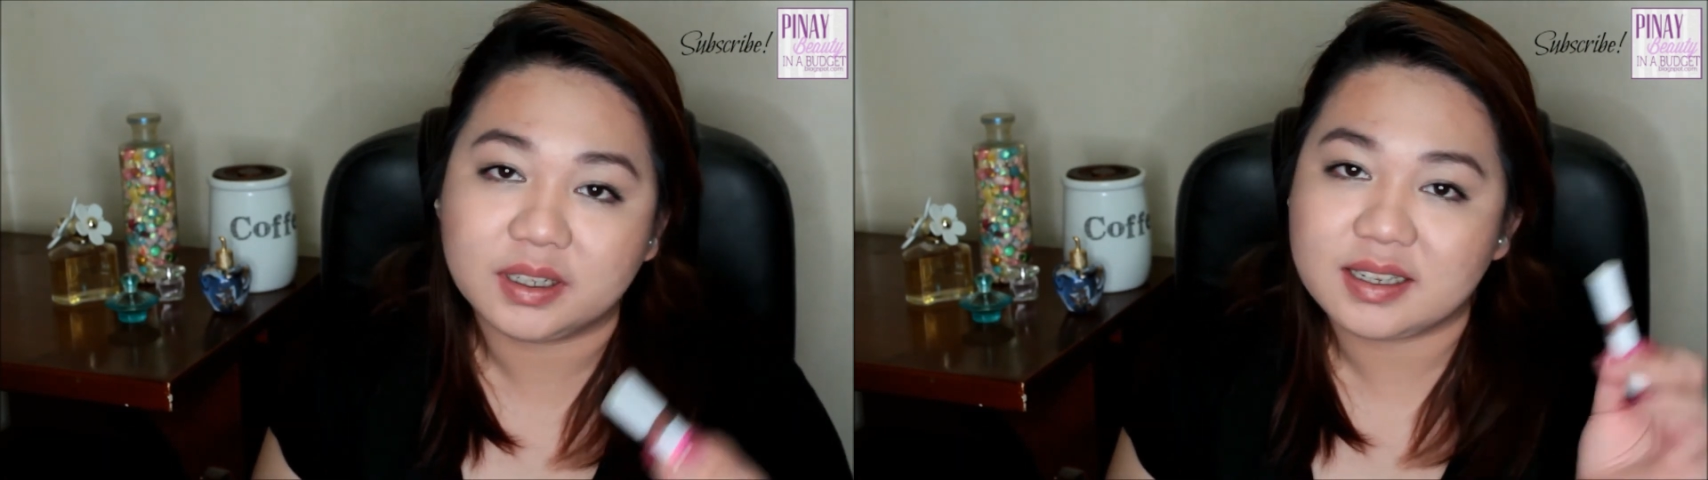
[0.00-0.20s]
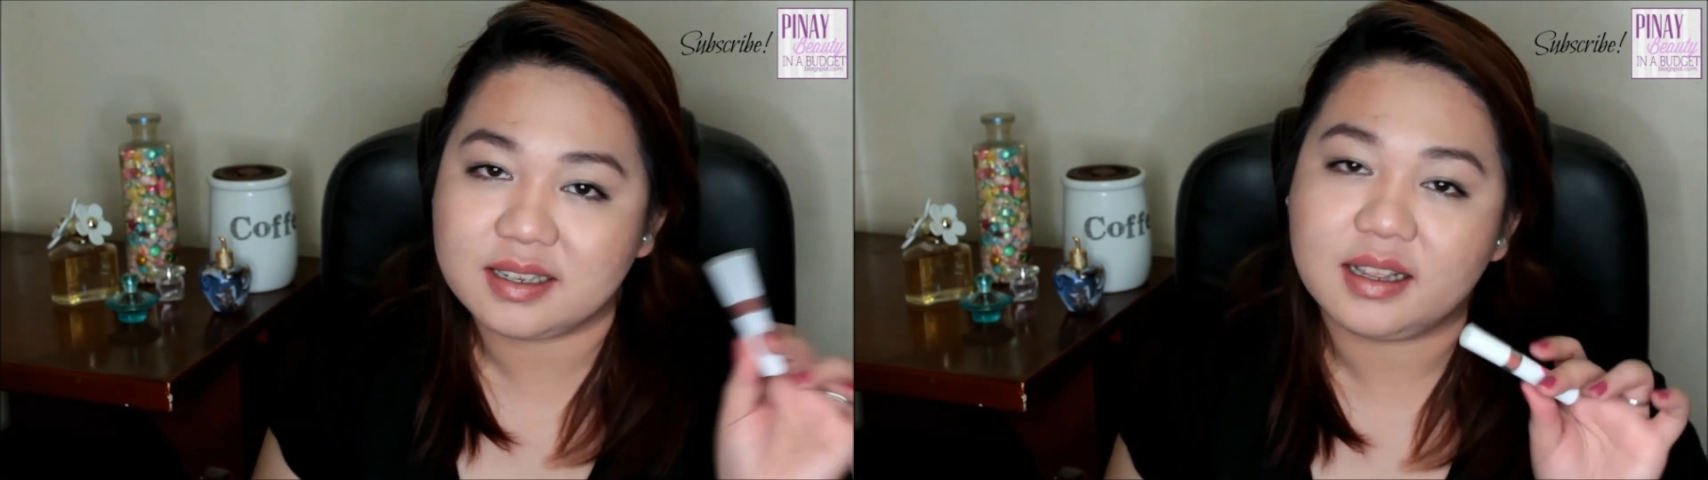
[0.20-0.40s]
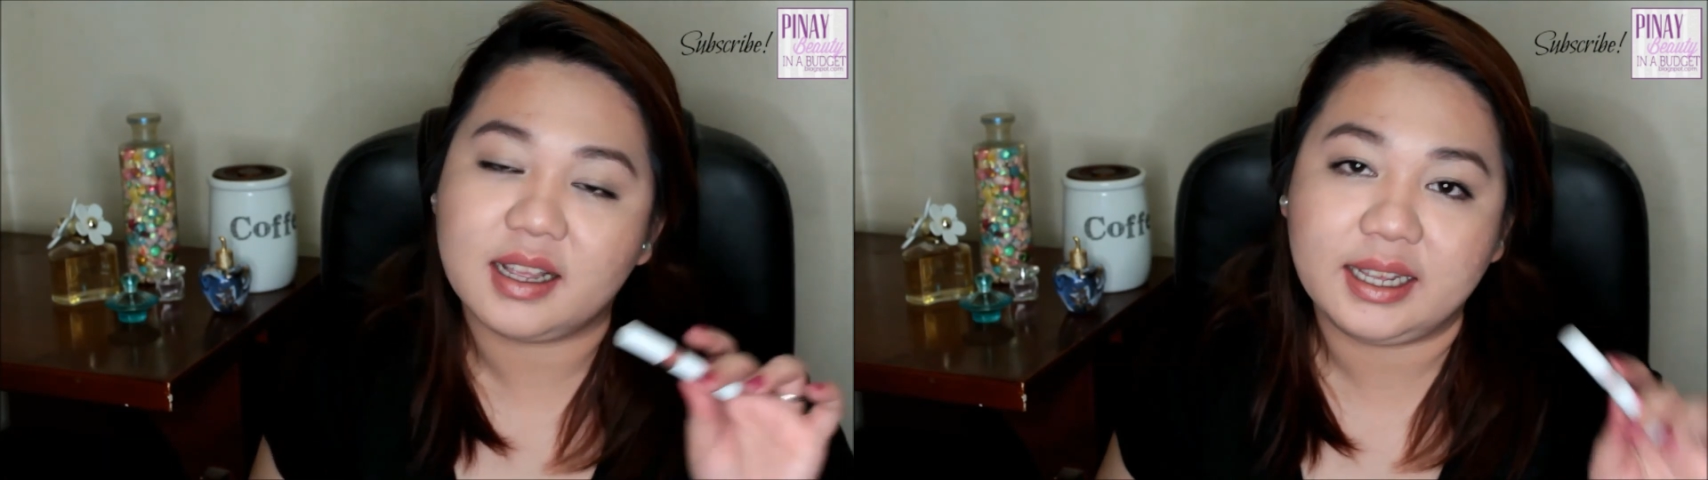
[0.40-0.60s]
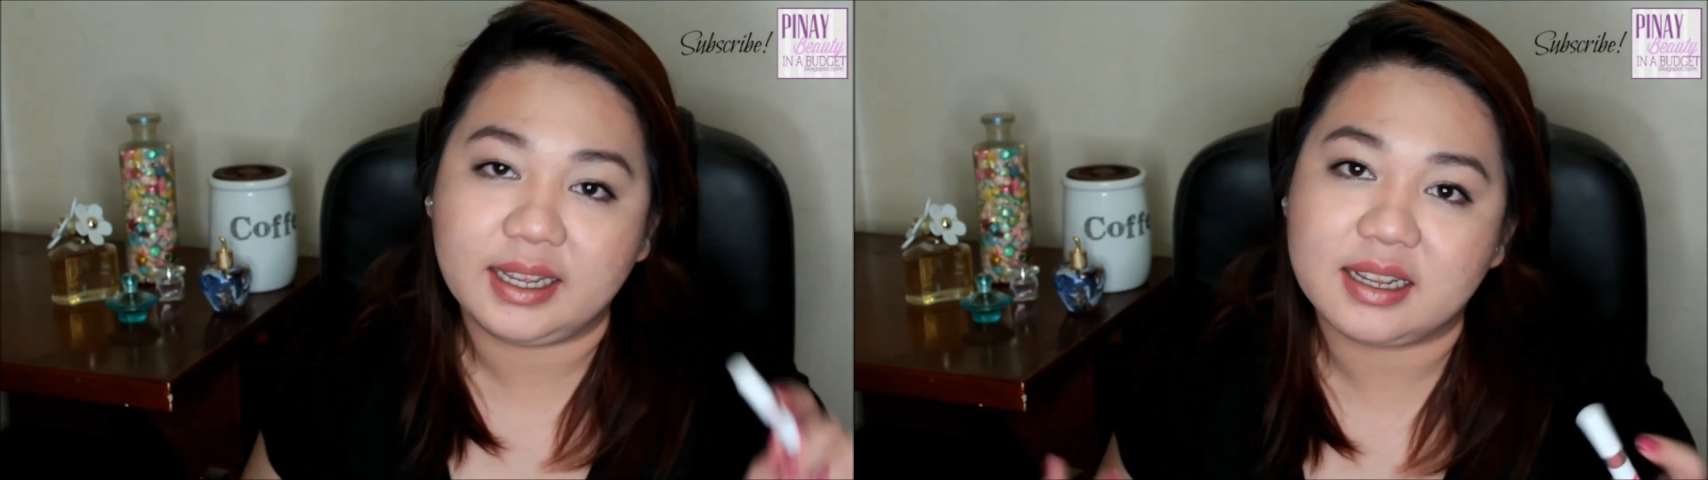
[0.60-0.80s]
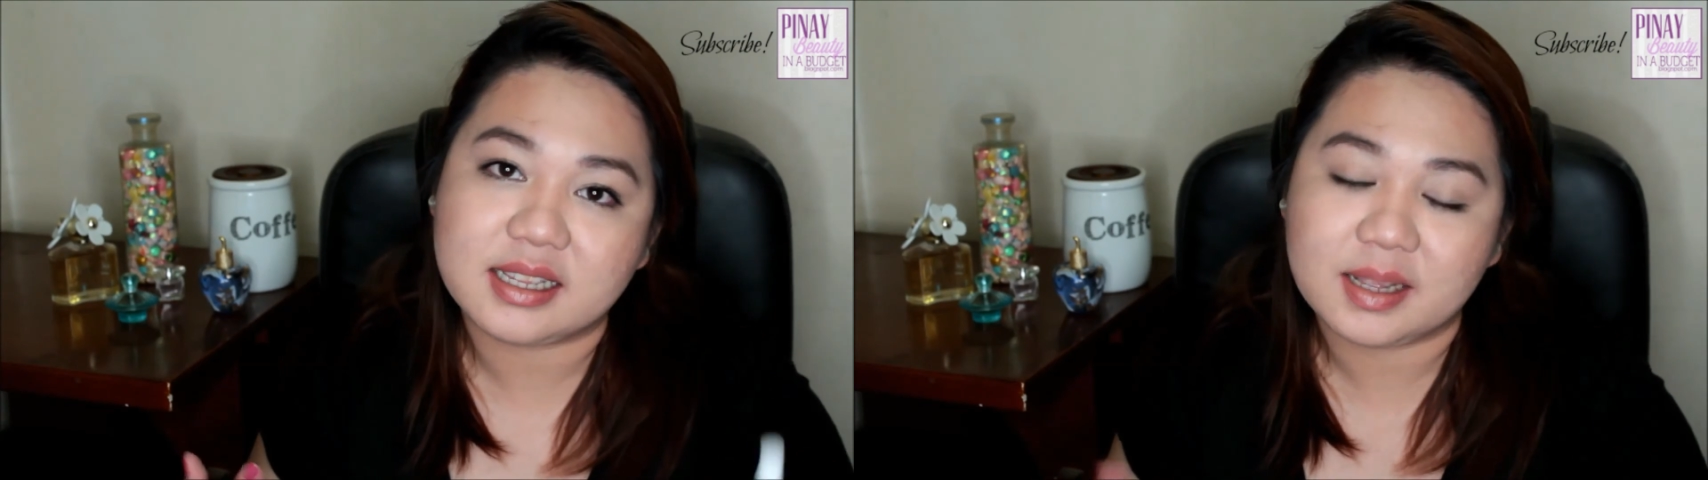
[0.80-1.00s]
because
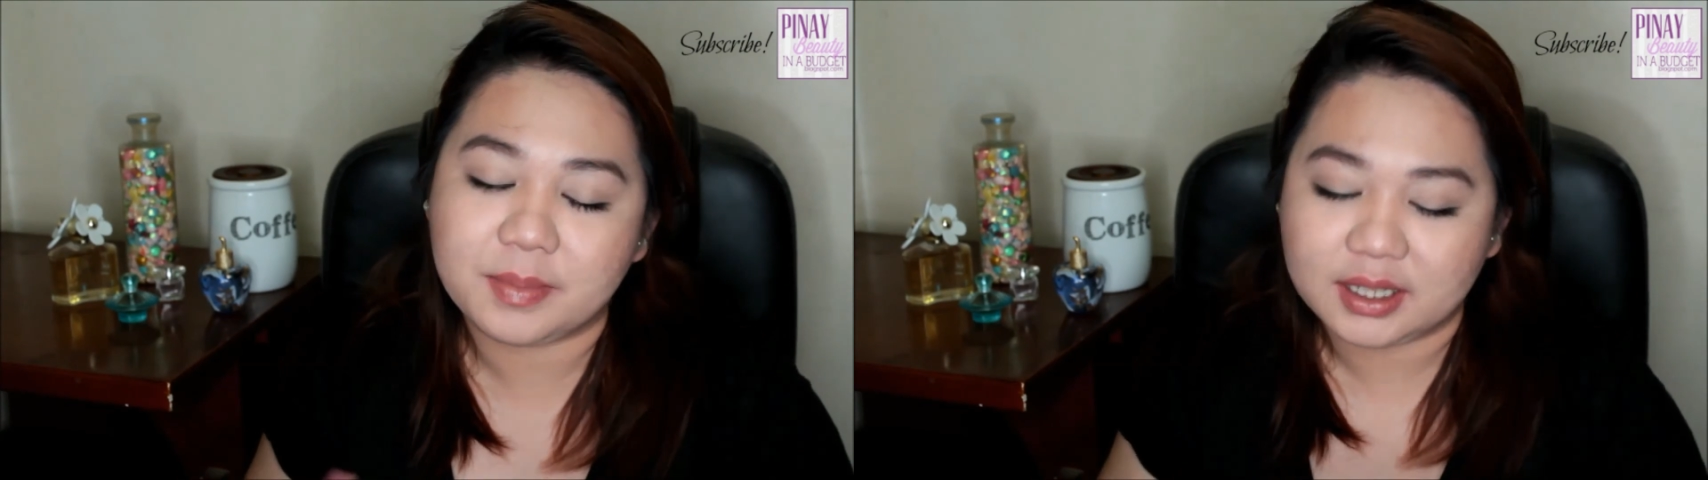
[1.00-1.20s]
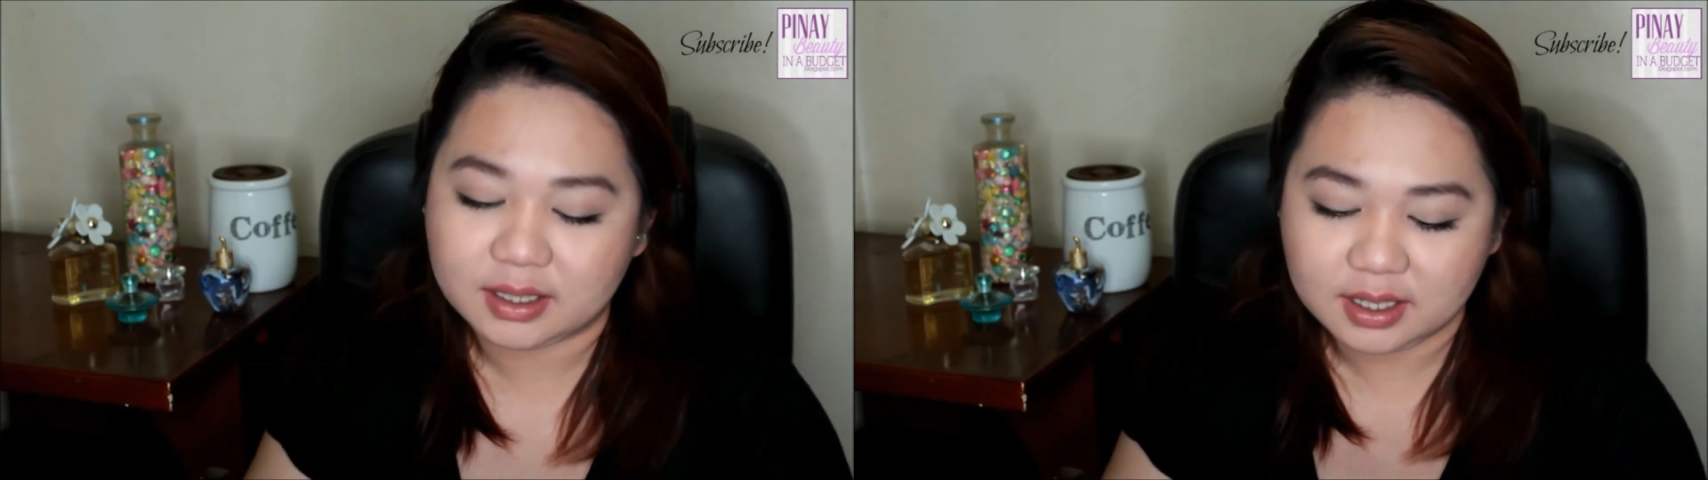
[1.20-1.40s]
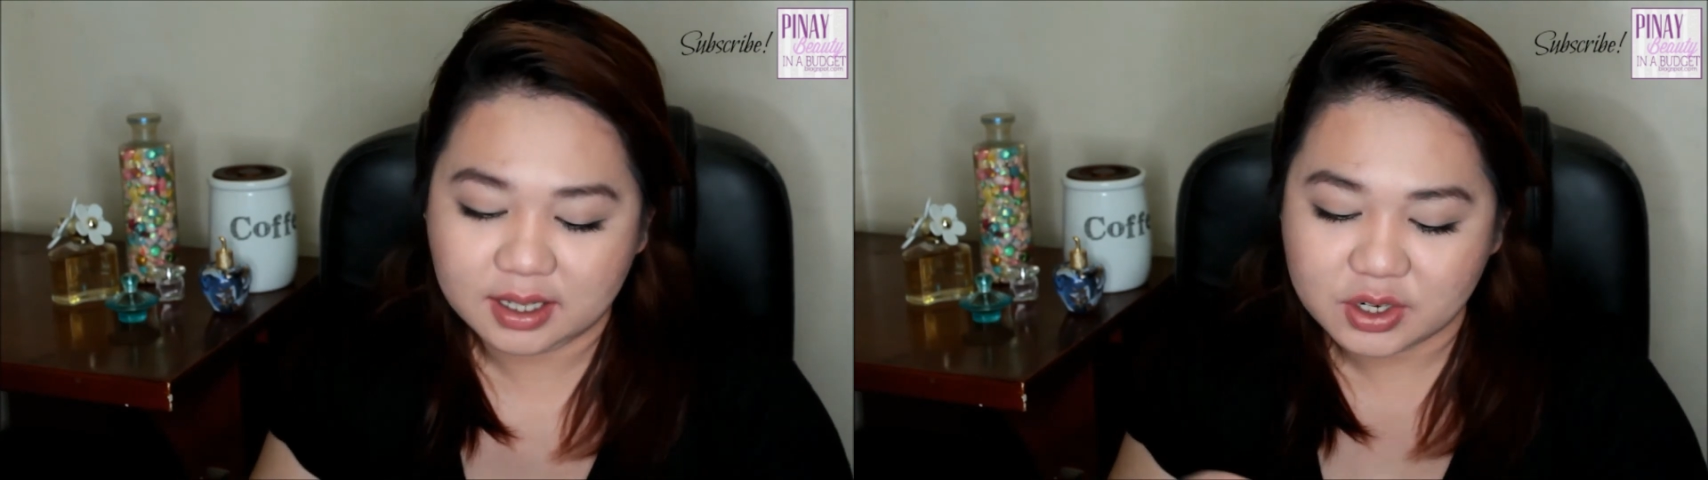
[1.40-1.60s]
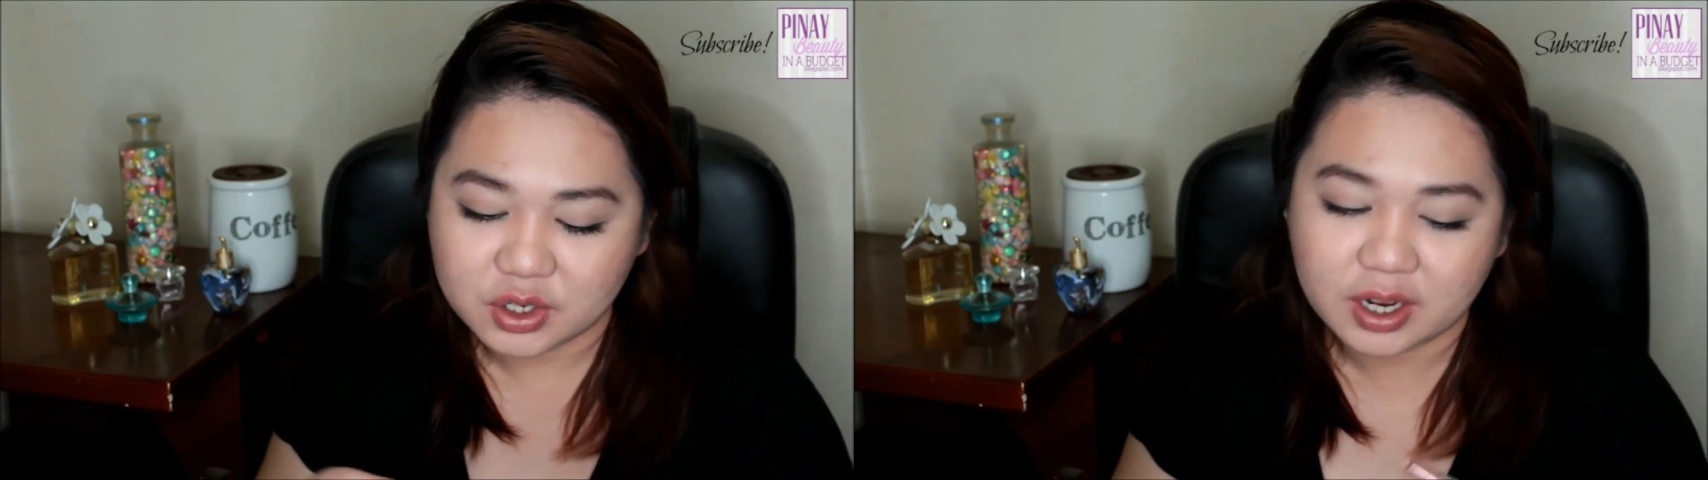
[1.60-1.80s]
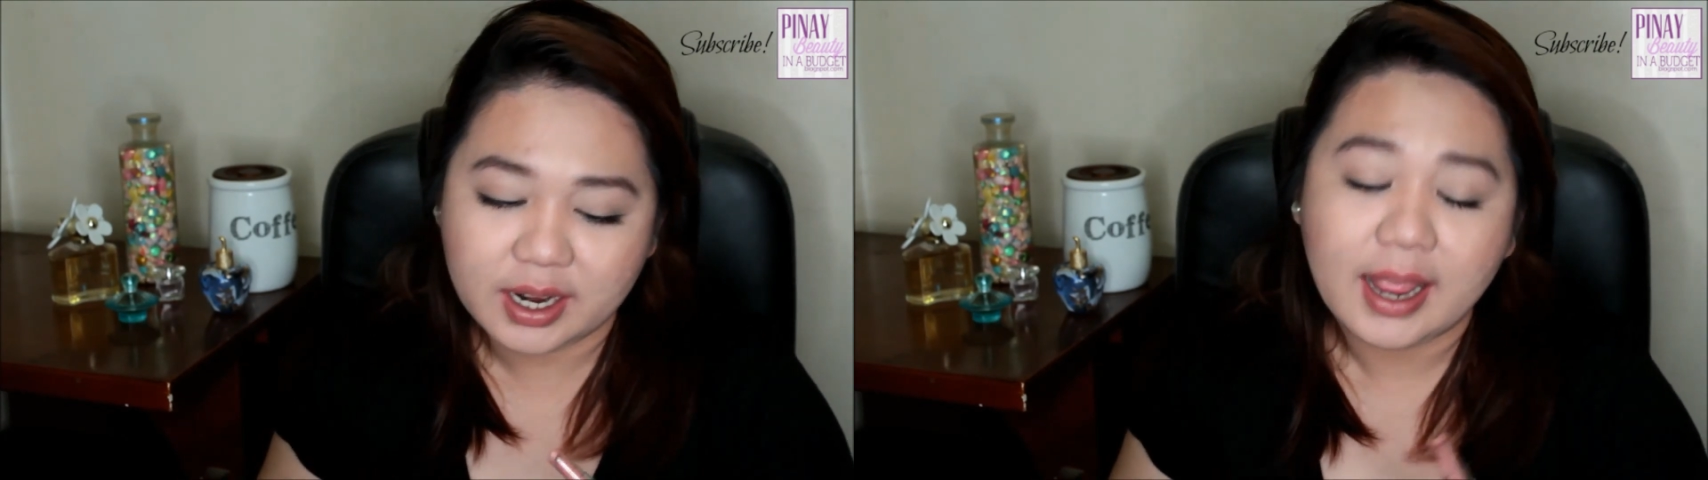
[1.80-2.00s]
again, it's limited
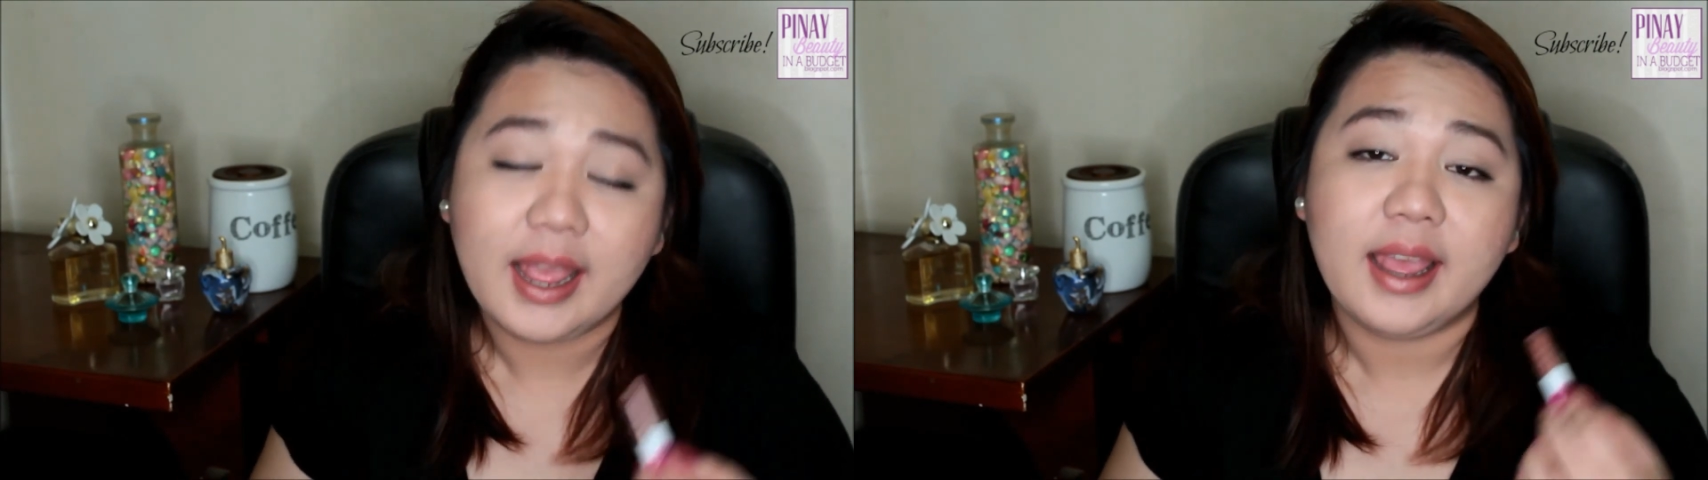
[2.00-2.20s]
edition.